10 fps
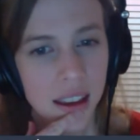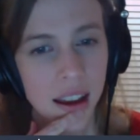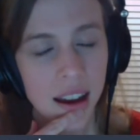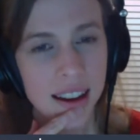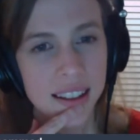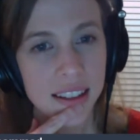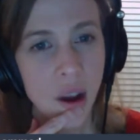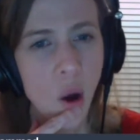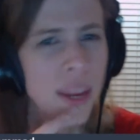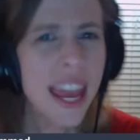uh,
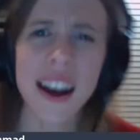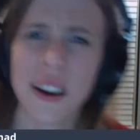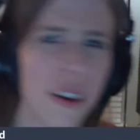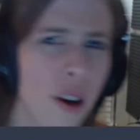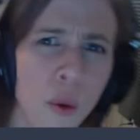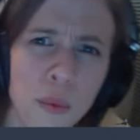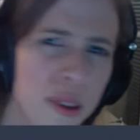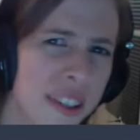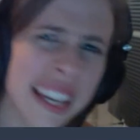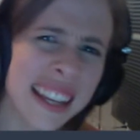oh yeah, oh
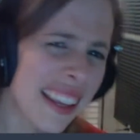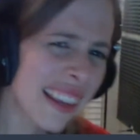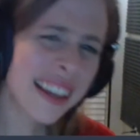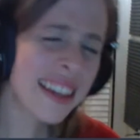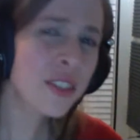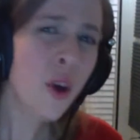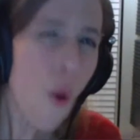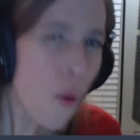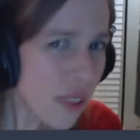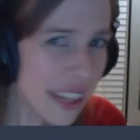music can can
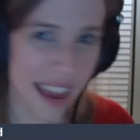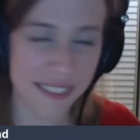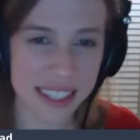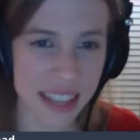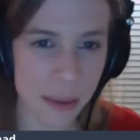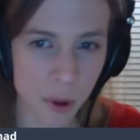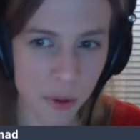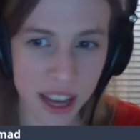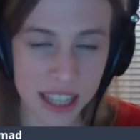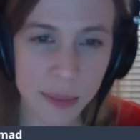totally have the same
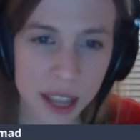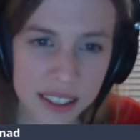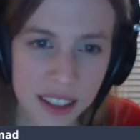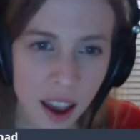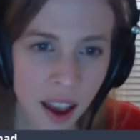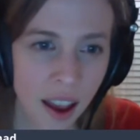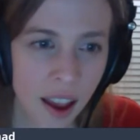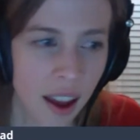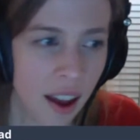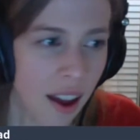effects because
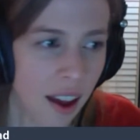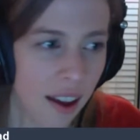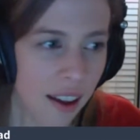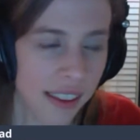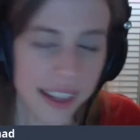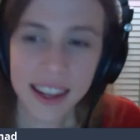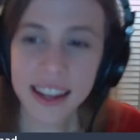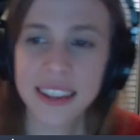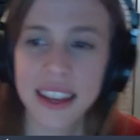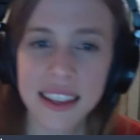like
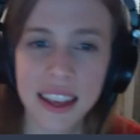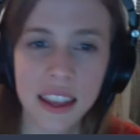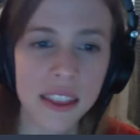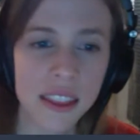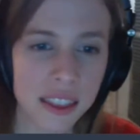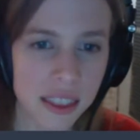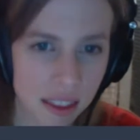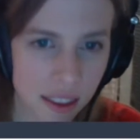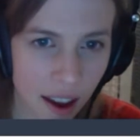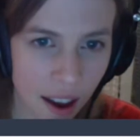it it
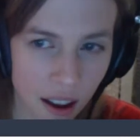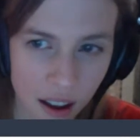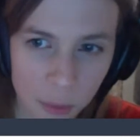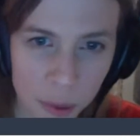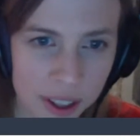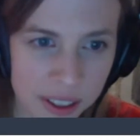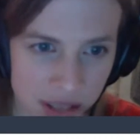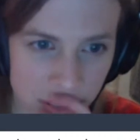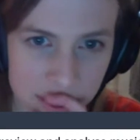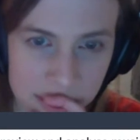I, I'll put it
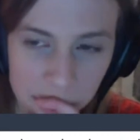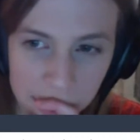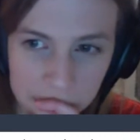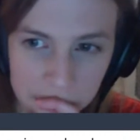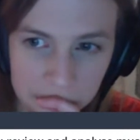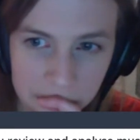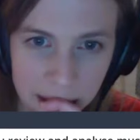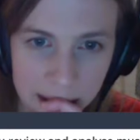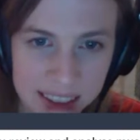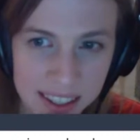to you this way.
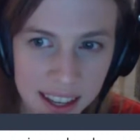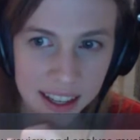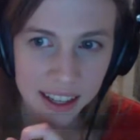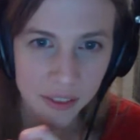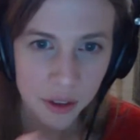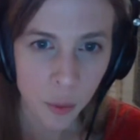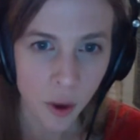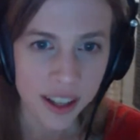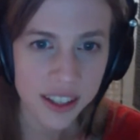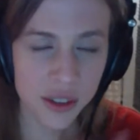It's like if you
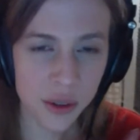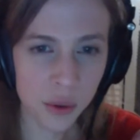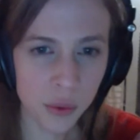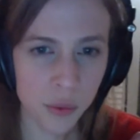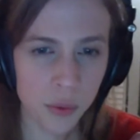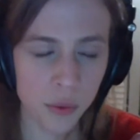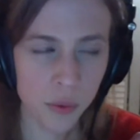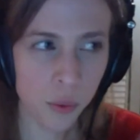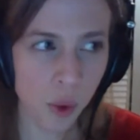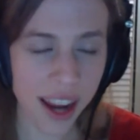wanted to
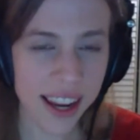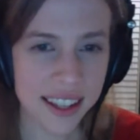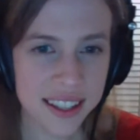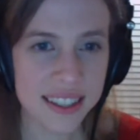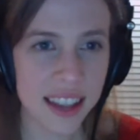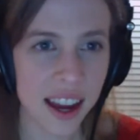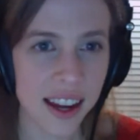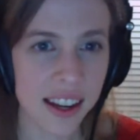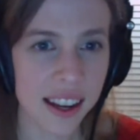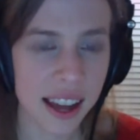write and
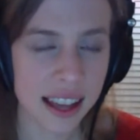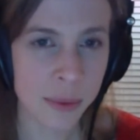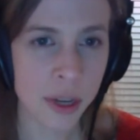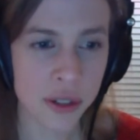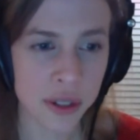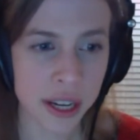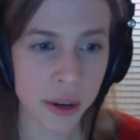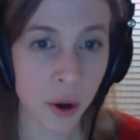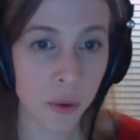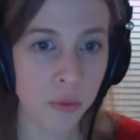design an aspirational
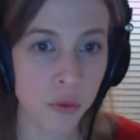hero